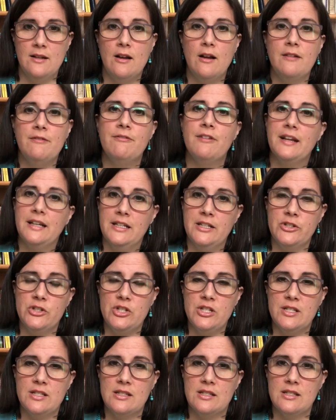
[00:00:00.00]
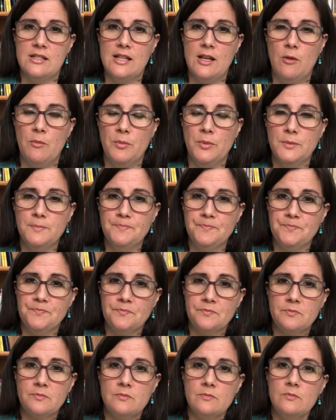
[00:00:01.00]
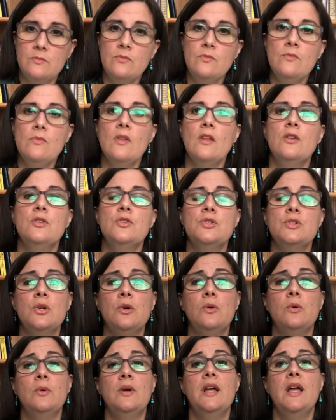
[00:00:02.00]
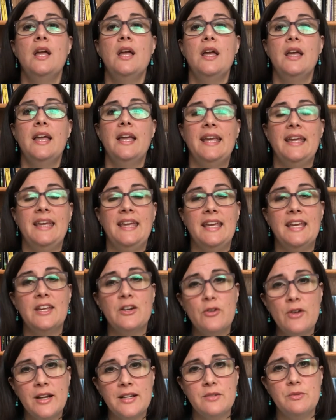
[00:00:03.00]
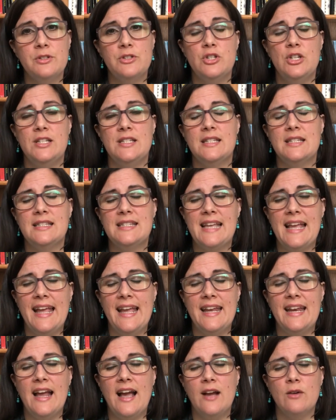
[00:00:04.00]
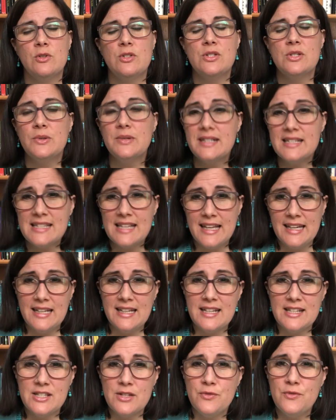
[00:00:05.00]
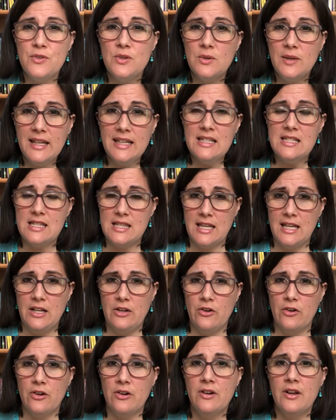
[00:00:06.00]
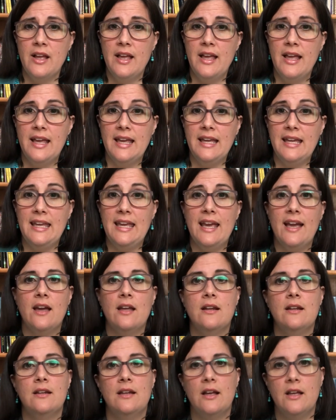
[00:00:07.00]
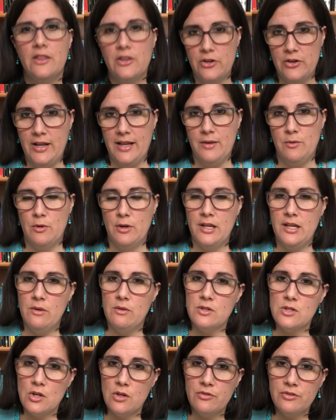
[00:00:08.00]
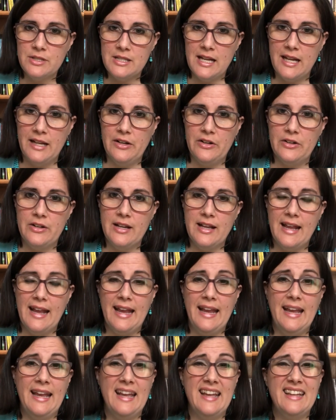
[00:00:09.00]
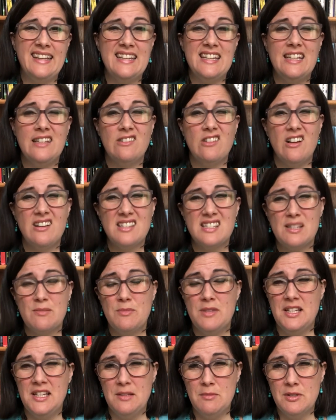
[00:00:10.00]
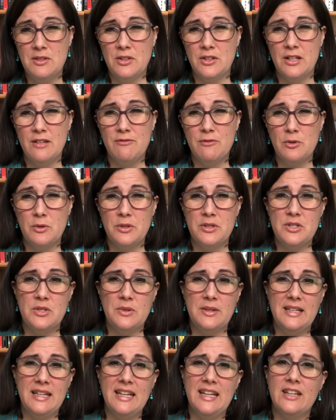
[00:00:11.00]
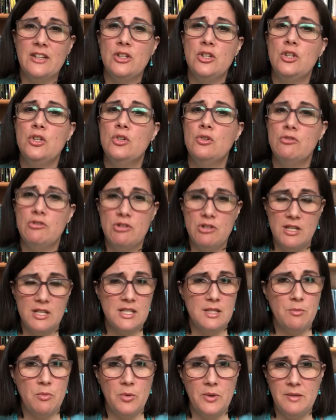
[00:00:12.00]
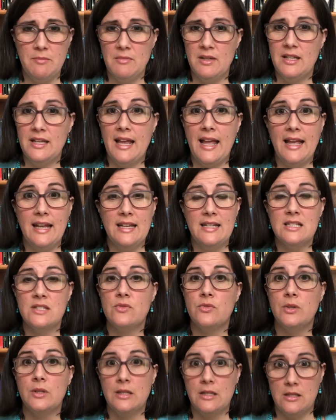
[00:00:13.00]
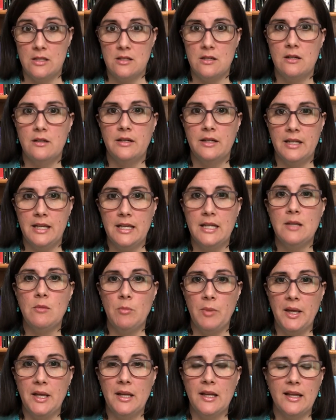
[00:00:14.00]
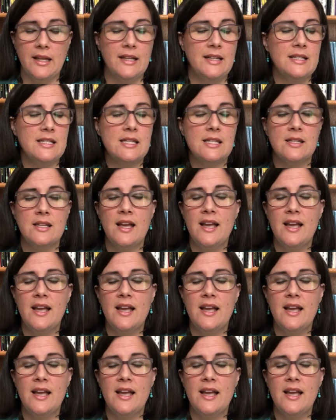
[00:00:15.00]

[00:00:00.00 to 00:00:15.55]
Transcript: on finding Jesus' help. So, he interacted with Jesus, and I was so excited because a few days later, he had another night where he was overtired and he lost something he'd been looking forward to and he had huge disappointment and his feelings started getting big and his